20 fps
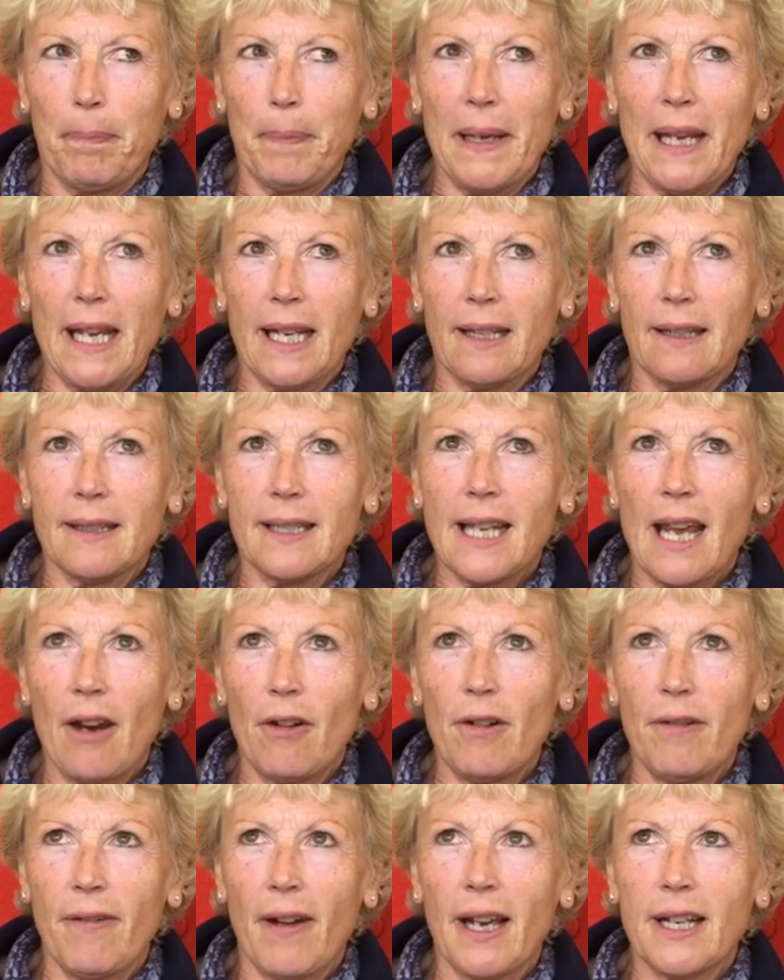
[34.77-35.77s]
being
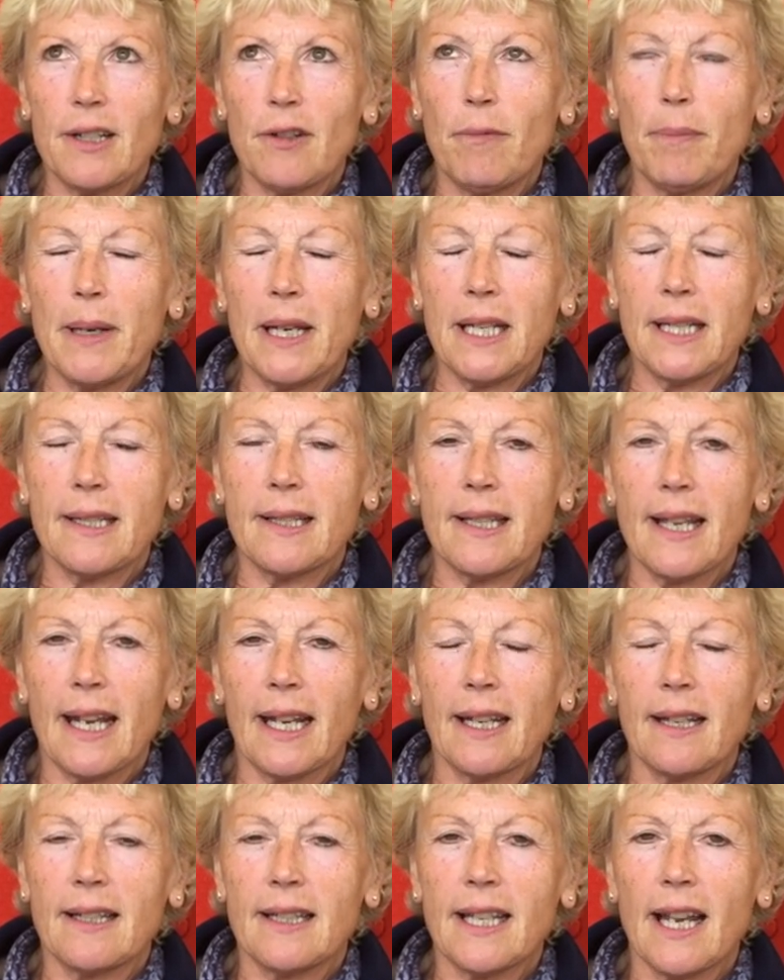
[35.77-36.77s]
terrified of being
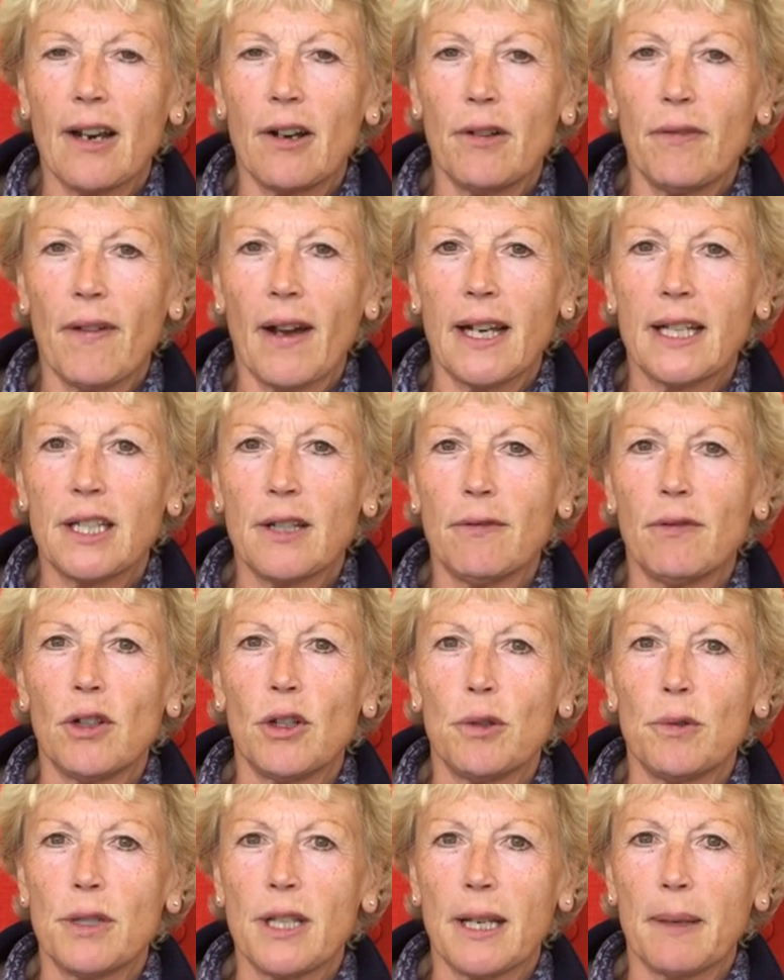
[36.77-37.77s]
sick and terrified of
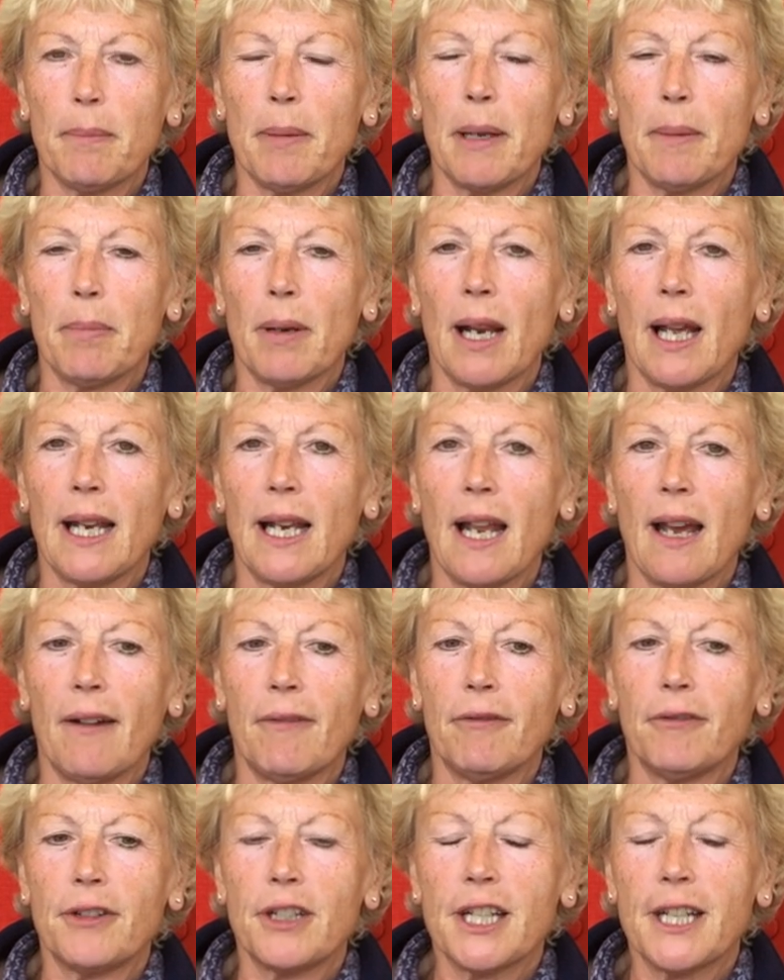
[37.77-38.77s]
losing people I
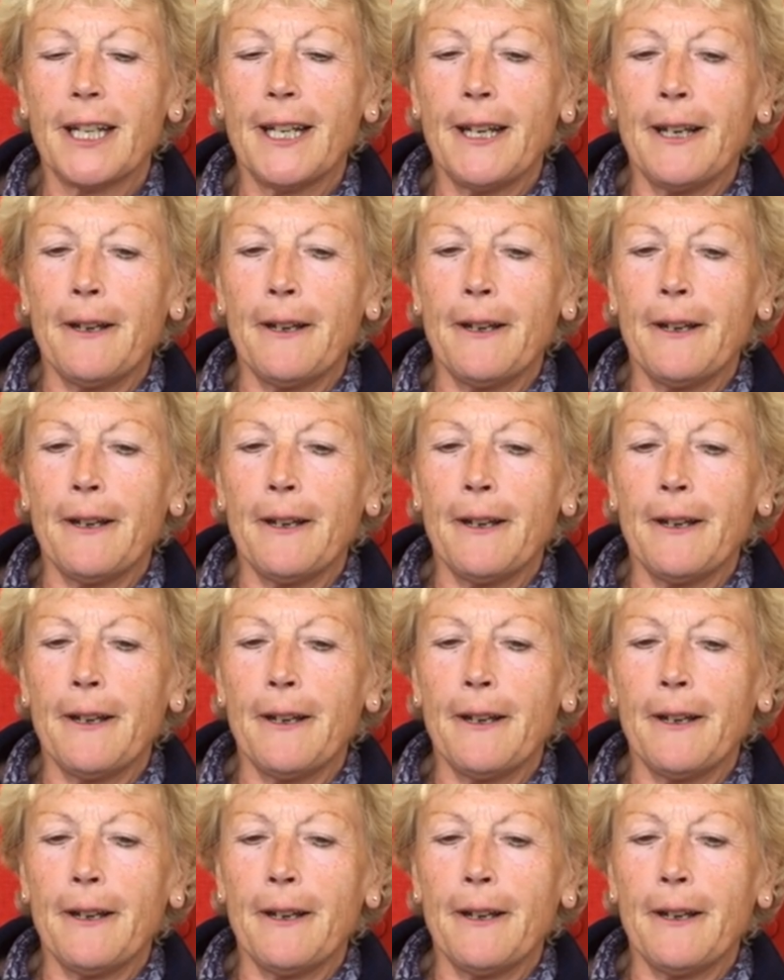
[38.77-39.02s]
loved.